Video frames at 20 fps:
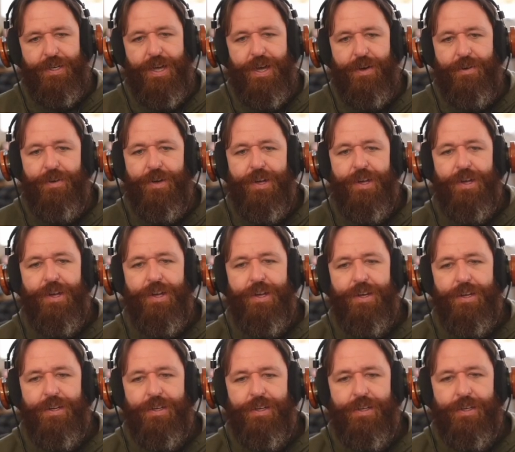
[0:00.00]
Now,
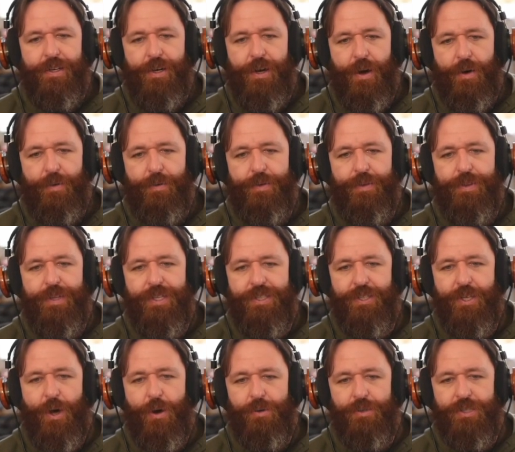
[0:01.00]
this
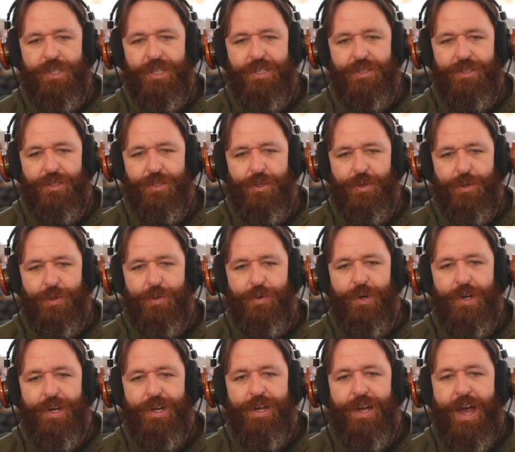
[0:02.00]
goes into
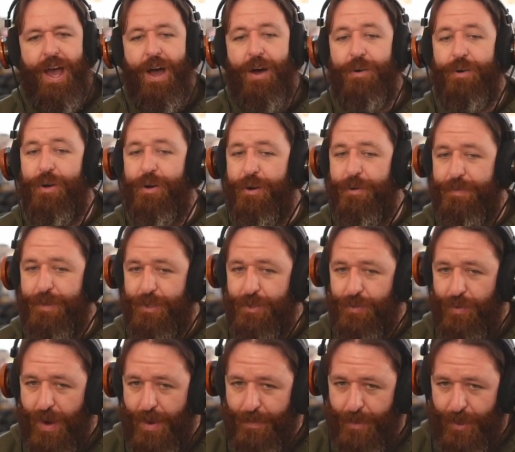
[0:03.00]
how good of a
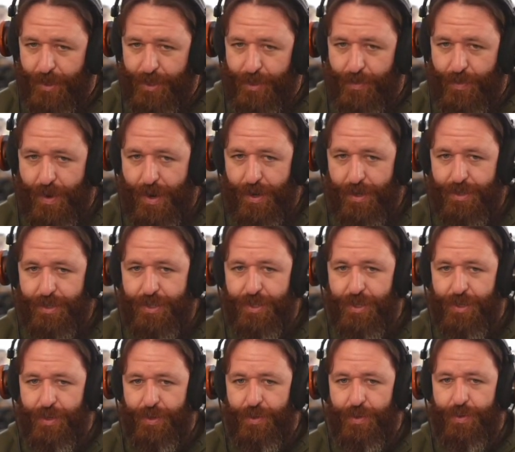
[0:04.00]
drummer you are
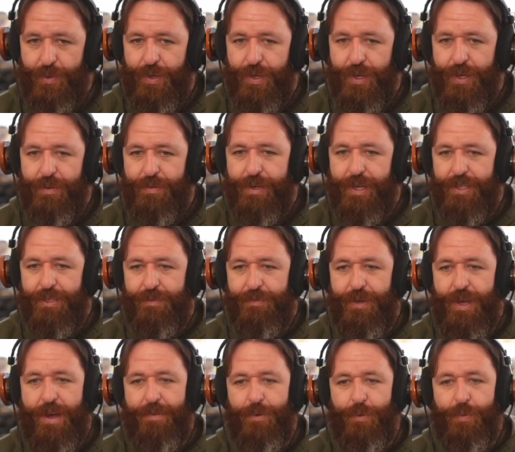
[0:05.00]
too, because if
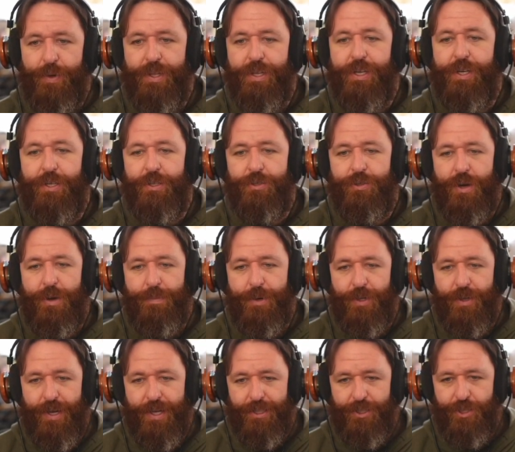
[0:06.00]
you have a really good drummer
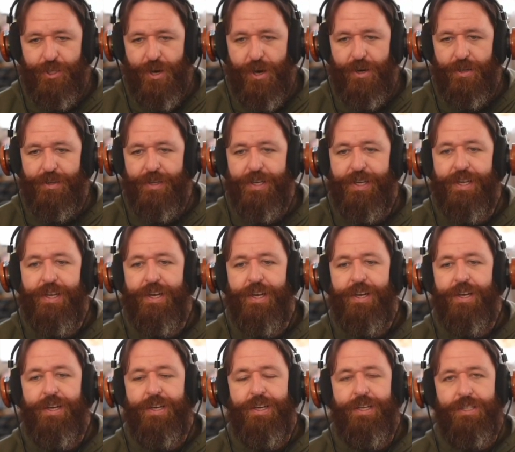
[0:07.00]
like Charlie,
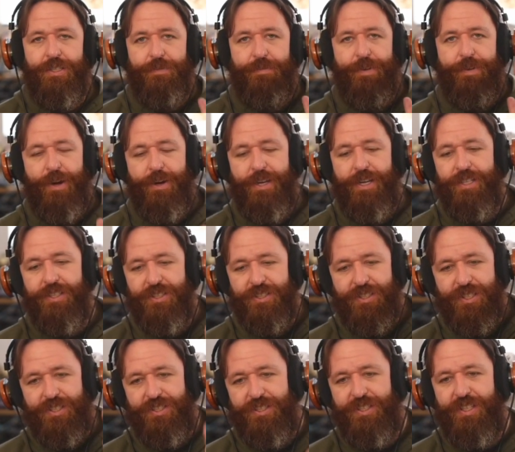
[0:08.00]
he's a very
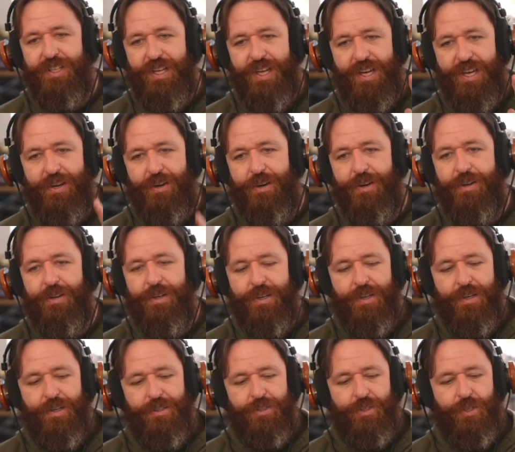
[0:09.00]
consistent hitter,
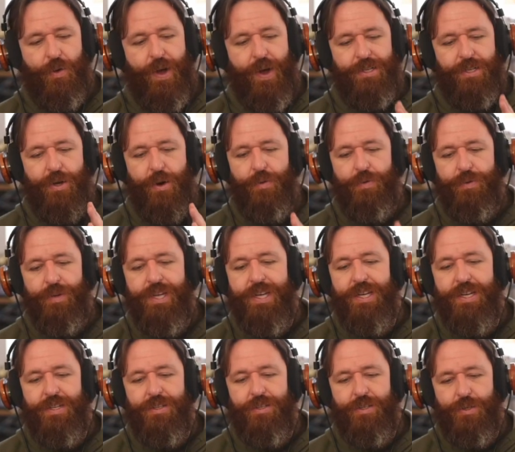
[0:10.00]
so I don't
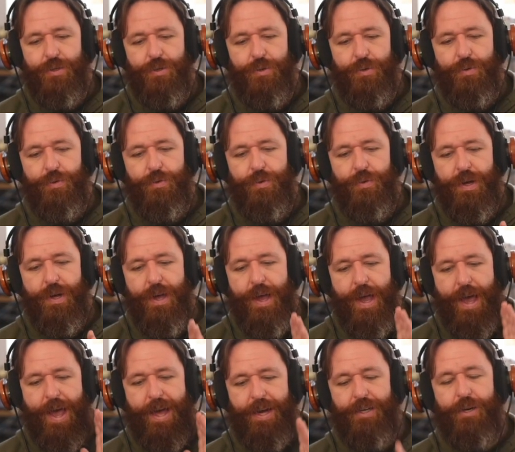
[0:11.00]
need to
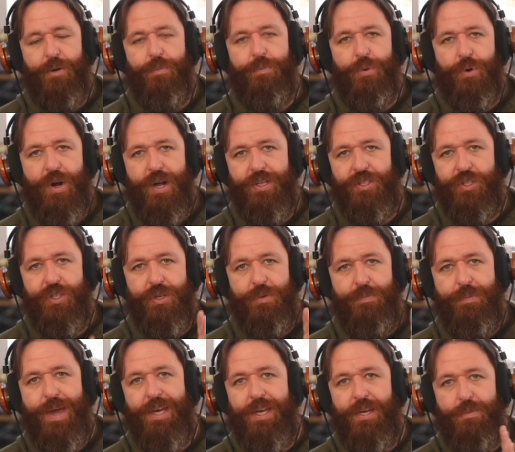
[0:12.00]
add compression to
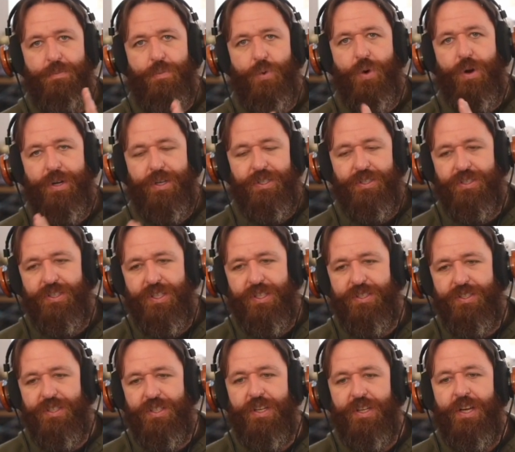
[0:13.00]
make him more
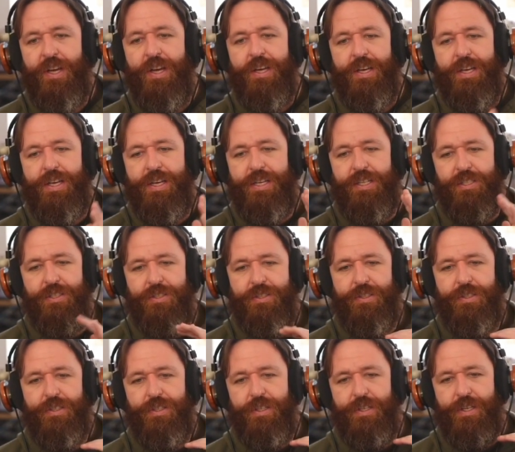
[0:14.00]
consistent.
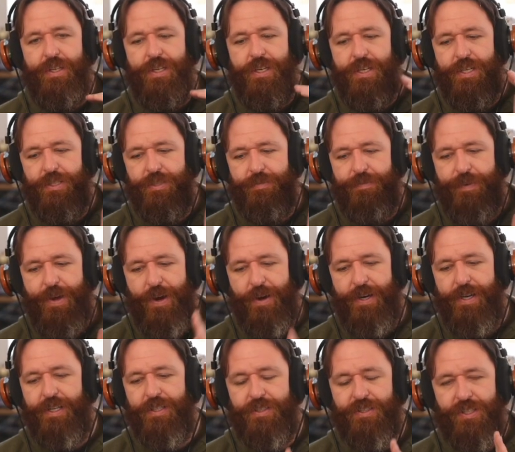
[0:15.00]
He's
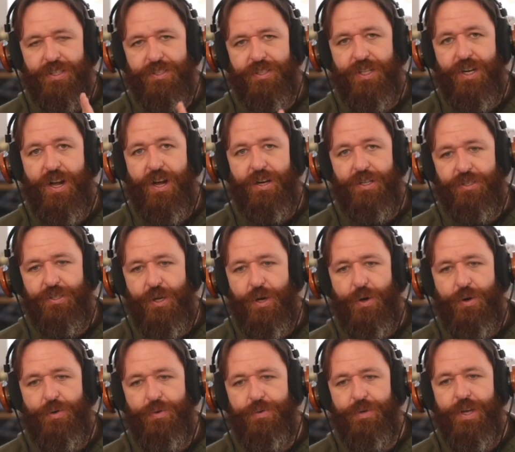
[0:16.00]
very consistent on his
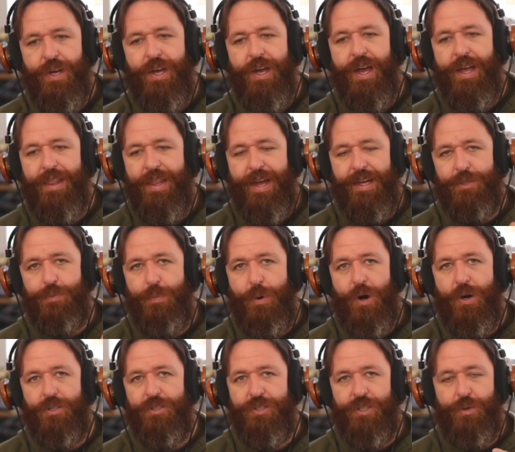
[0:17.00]
own, and that's
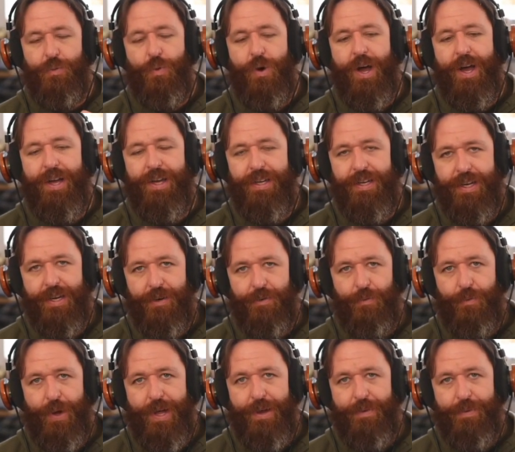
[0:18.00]
partially why I can get
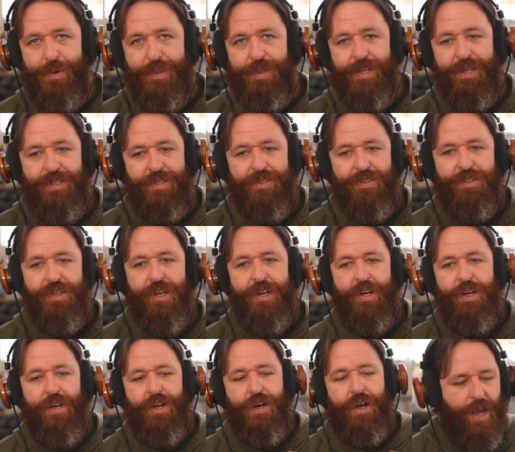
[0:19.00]
away with this.
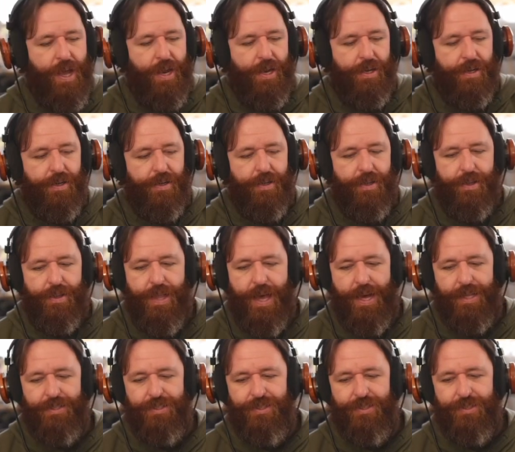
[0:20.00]
And
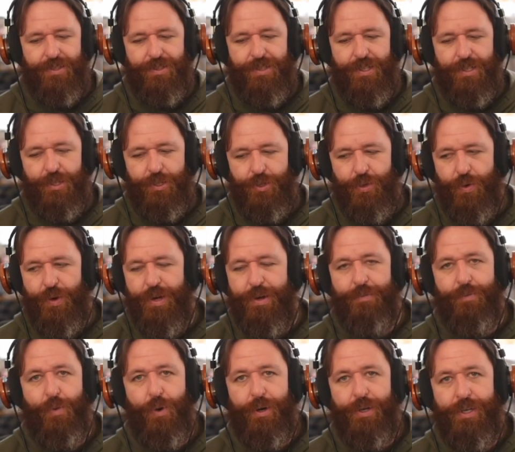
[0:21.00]
that's the joy
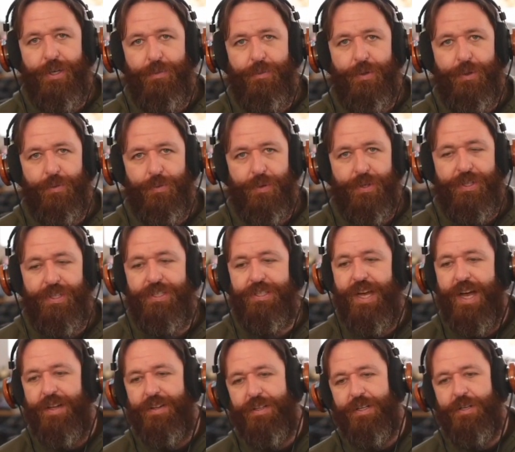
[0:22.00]
of working with really
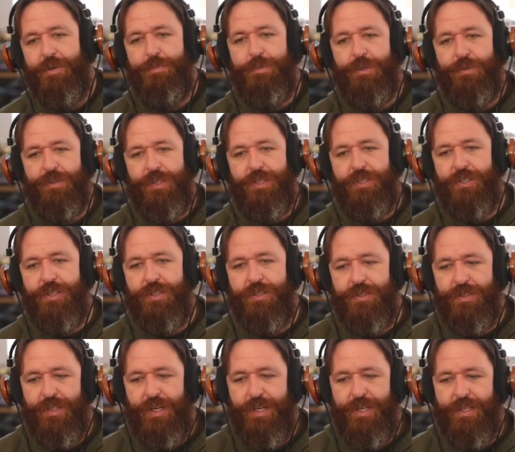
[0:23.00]
talented
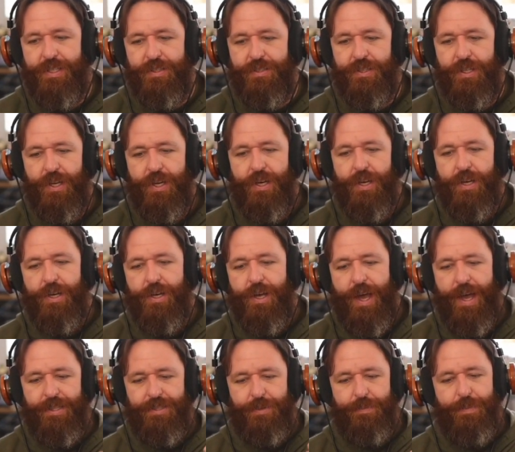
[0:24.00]
musicians, is
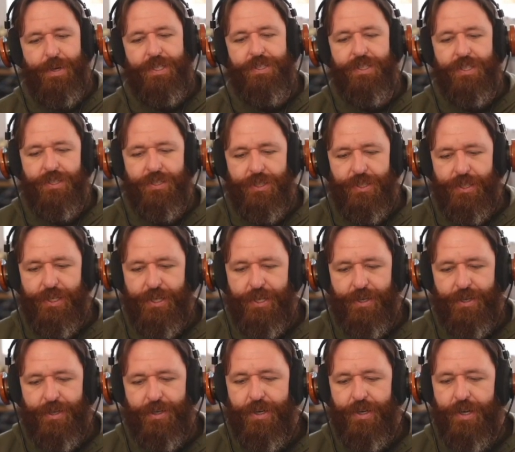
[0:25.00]
as a mix
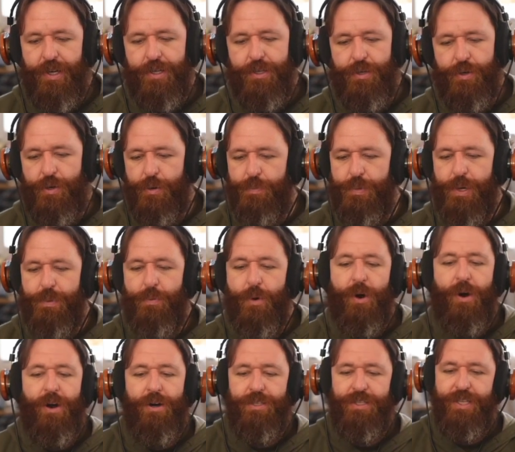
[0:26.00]
engineer, you can be
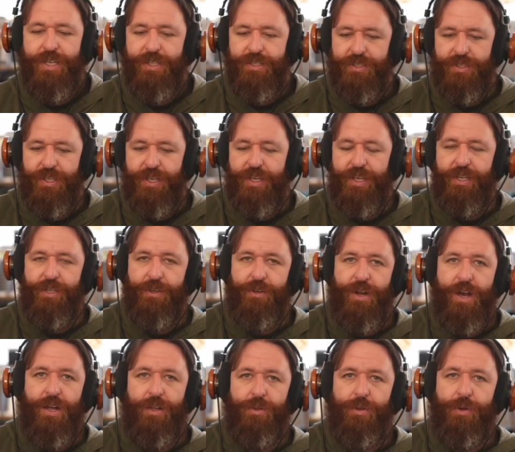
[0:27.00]
more artistic and you're
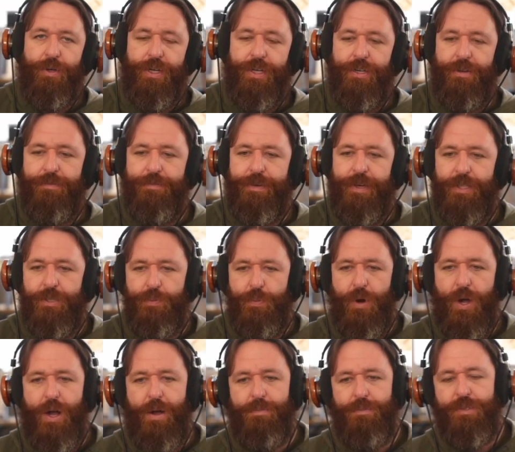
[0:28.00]
not looking to fix
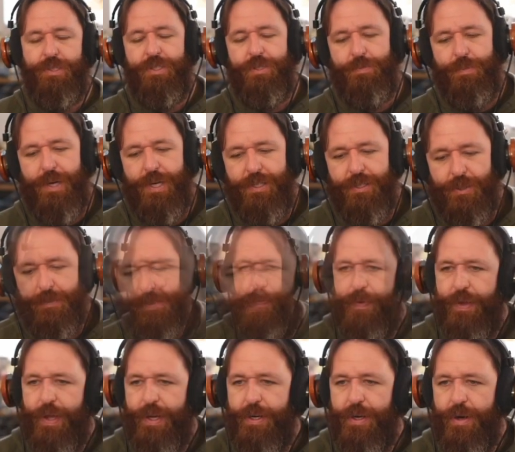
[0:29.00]
problems as much.
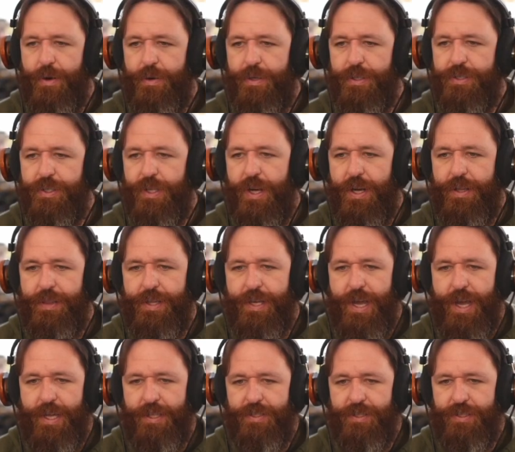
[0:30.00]
I noticed on the
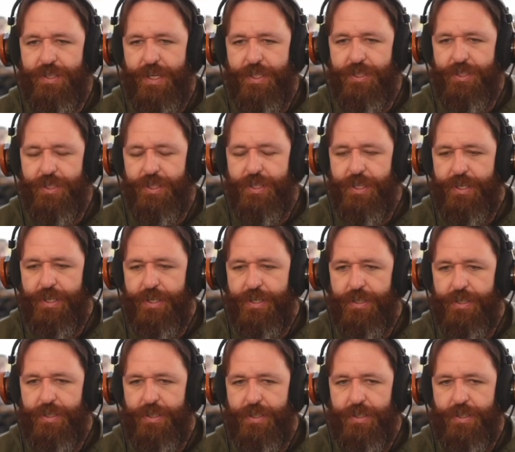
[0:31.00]
end section here,